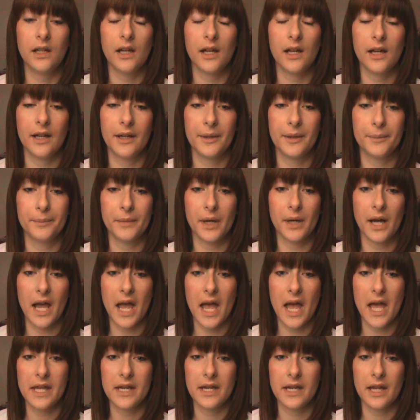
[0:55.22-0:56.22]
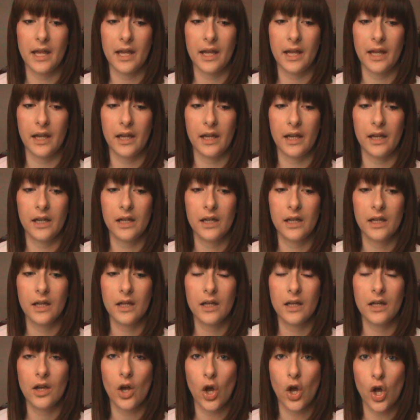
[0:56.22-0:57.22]
I had a
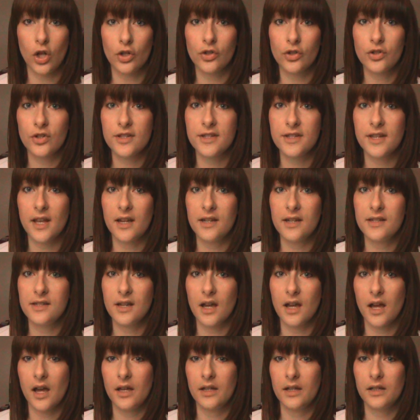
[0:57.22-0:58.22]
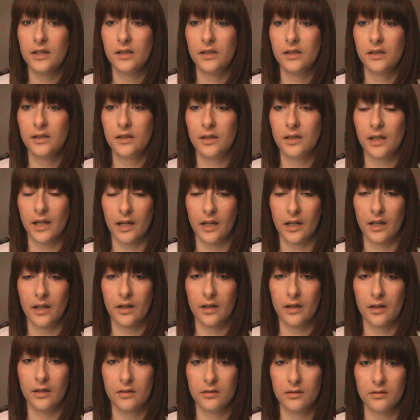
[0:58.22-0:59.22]
ultrasound done, like
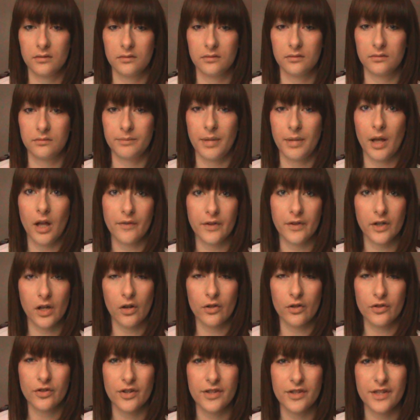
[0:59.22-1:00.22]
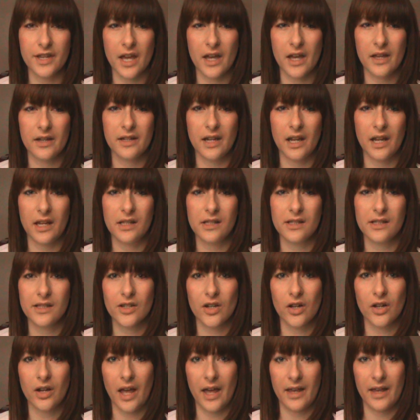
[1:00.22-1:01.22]
a pelvic ultrasound, and
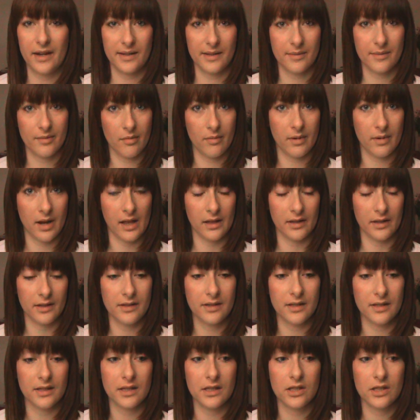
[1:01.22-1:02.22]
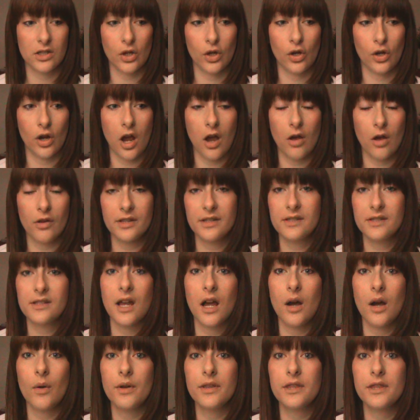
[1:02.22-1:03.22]
Scott had a sperm analysis. So I'll
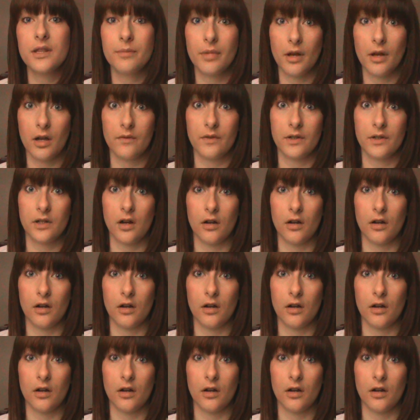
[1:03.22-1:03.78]
start with the pelvic